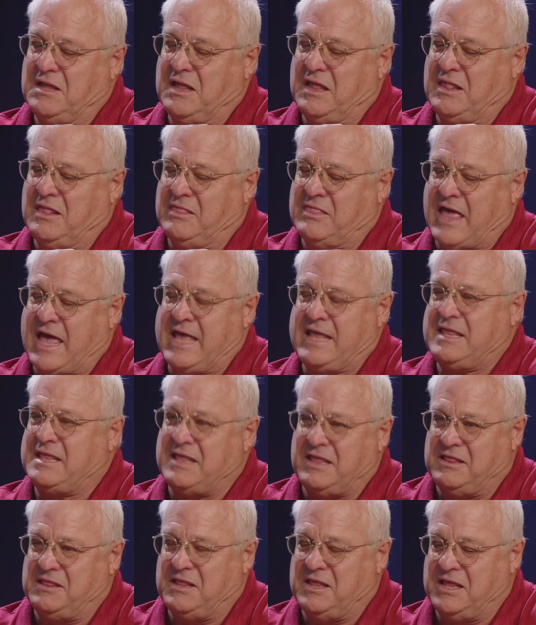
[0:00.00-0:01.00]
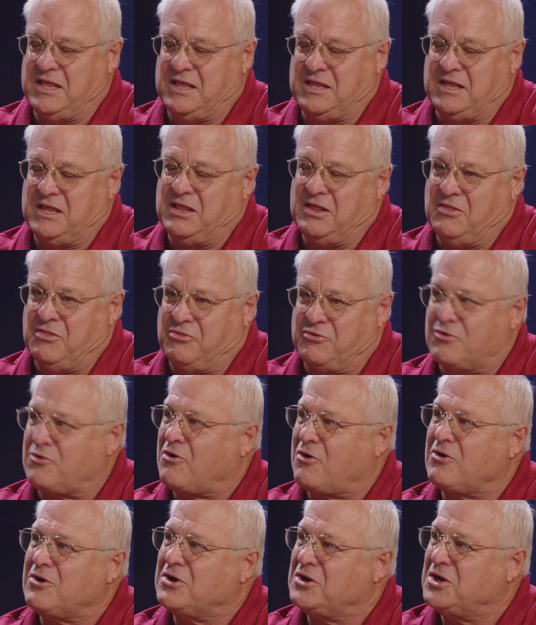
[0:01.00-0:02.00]
that their
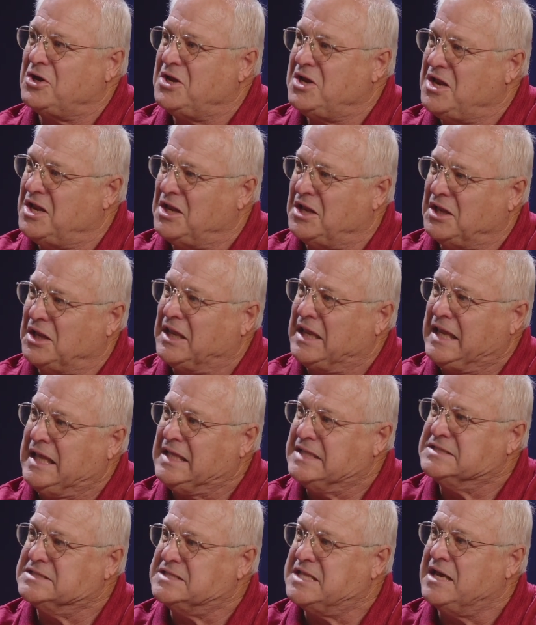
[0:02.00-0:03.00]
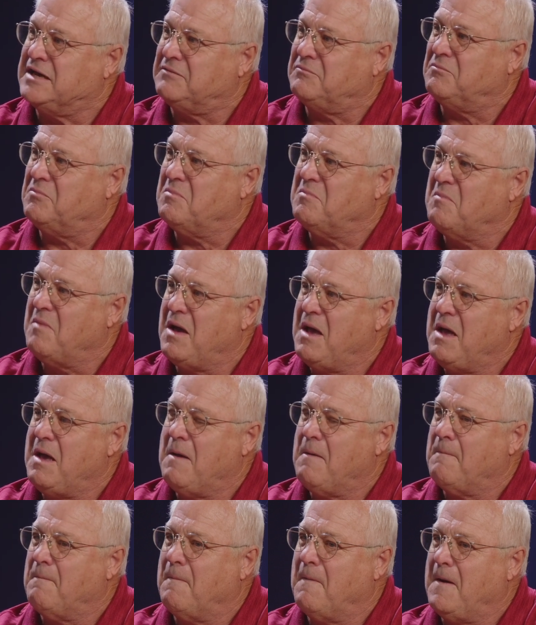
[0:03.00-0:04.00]
heart leads them, mm-hmm.
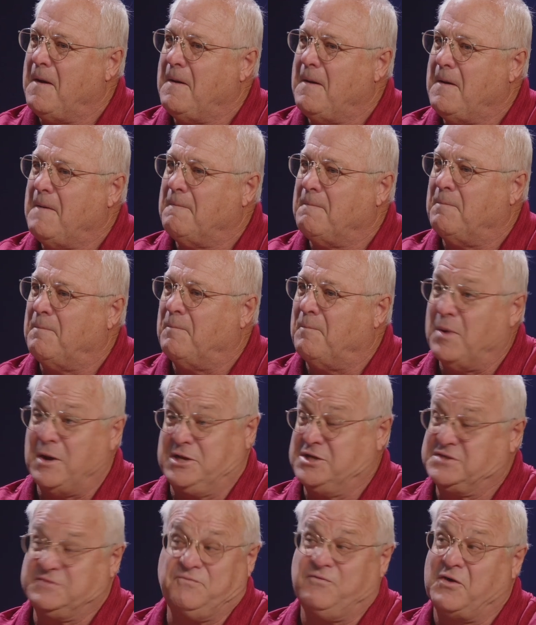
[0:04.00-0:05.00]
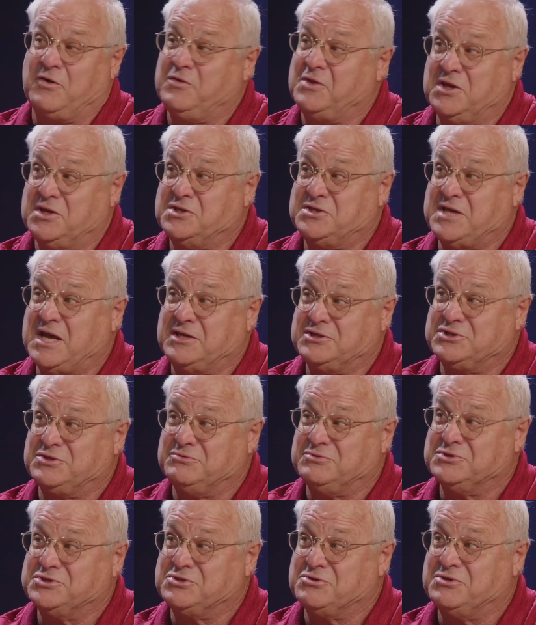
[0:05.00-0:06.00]
but it's very
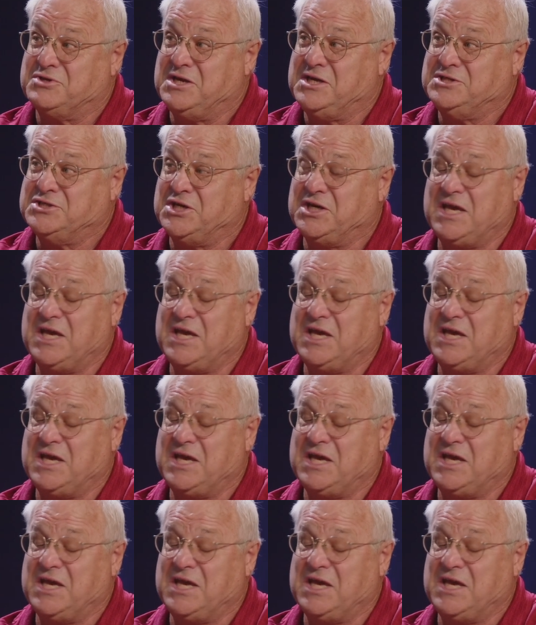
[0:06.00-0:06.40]
intentional and strategic.